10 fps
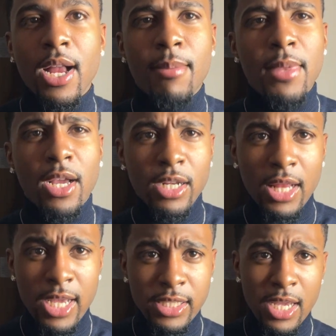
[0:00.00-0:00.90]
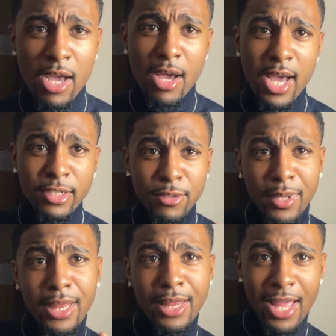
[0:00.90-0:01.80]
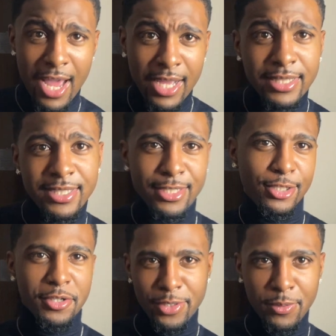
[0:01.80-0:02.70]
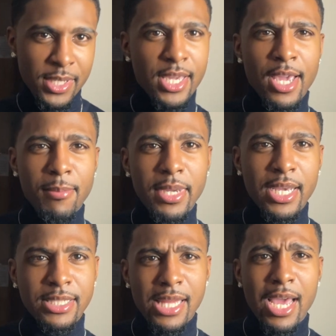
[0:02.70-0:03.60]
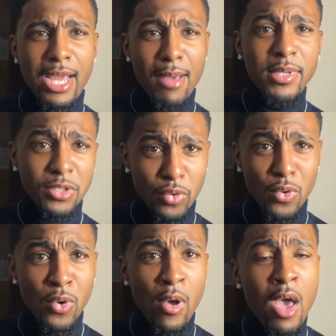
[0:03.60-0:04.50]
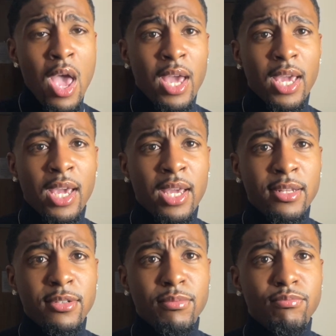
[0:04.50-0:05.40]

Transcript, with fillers: I'm not gonna lie to y'all, I do a lot during the weekend because like I'm in school and